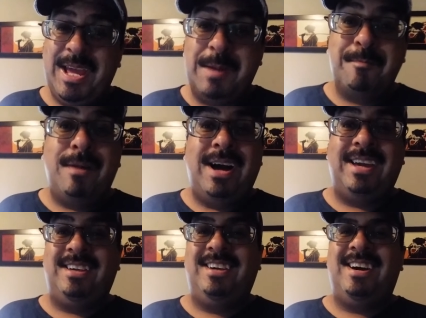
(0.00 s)
My
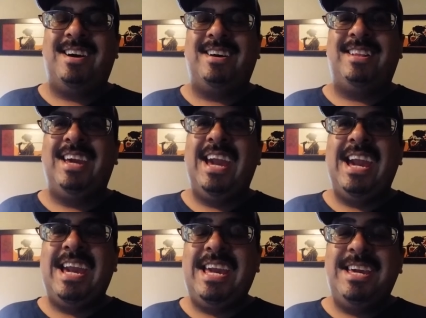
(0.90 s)
God,
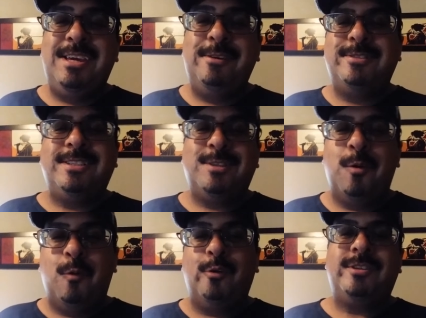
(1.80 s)
he uses
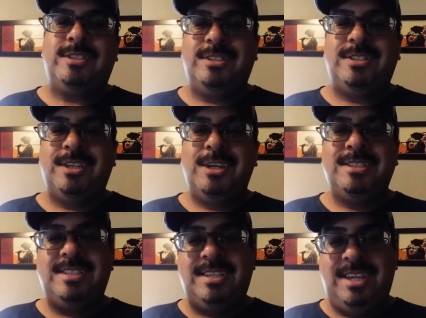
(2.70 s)
horses
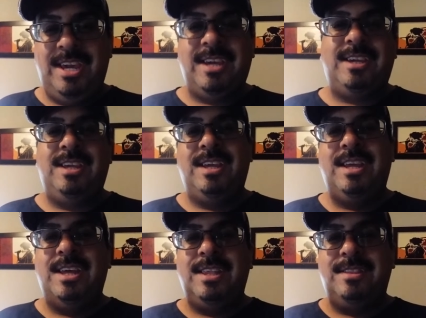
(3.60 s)
to kick
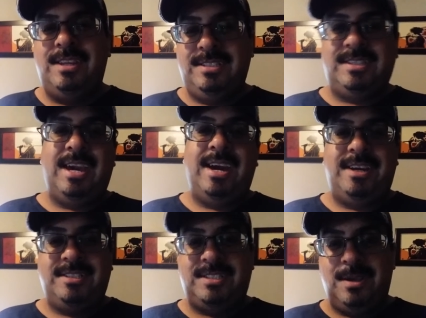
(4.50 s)
these
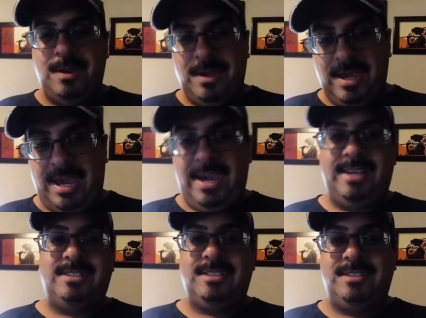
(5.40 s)
guys'
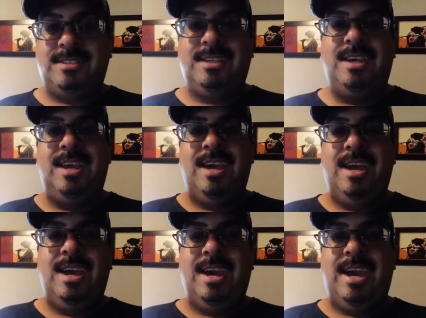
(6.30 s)
asses,
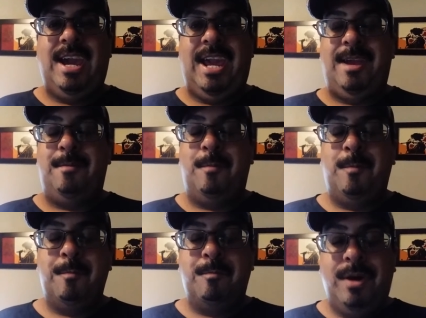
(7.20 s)
and
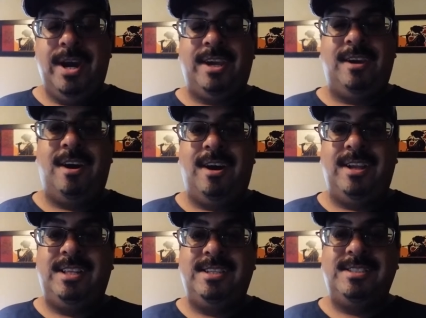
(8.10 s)
my
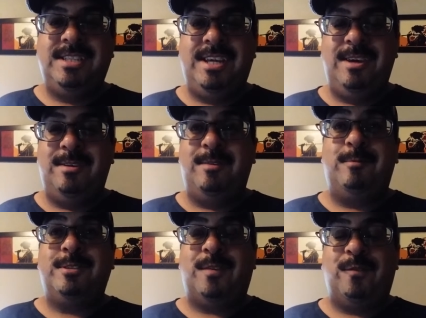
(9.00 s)
God, it
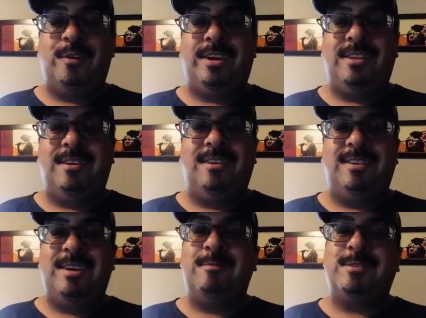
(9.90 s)
was freaking.
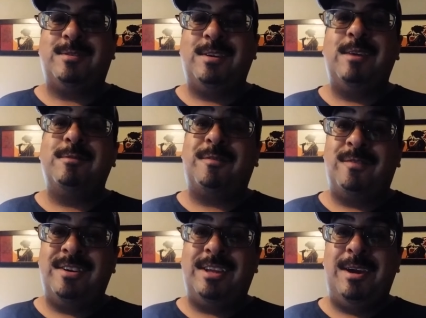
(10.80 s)
It was
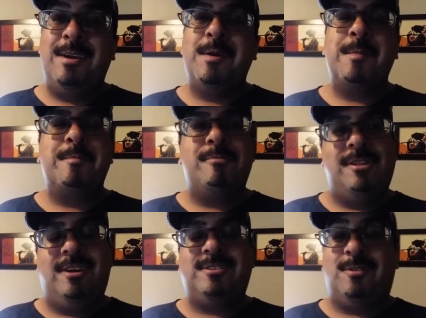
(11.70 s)
funny, but
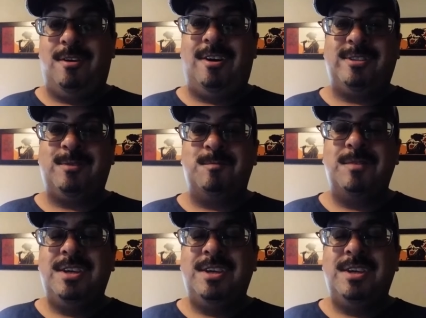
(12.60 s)
also awesome.